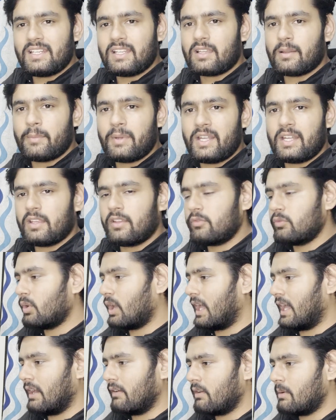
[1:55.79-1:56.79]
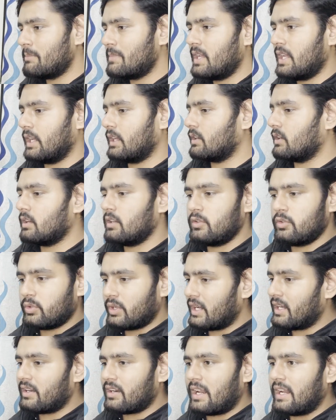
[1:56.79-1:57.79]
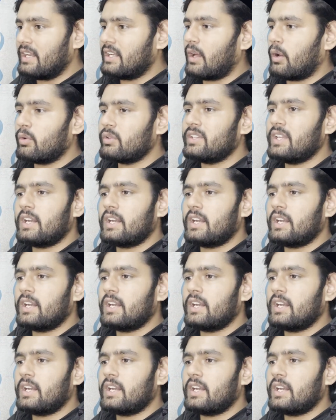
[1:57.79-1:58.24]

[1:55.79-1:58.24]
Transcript: recommend if you have a Mac, you can try it out.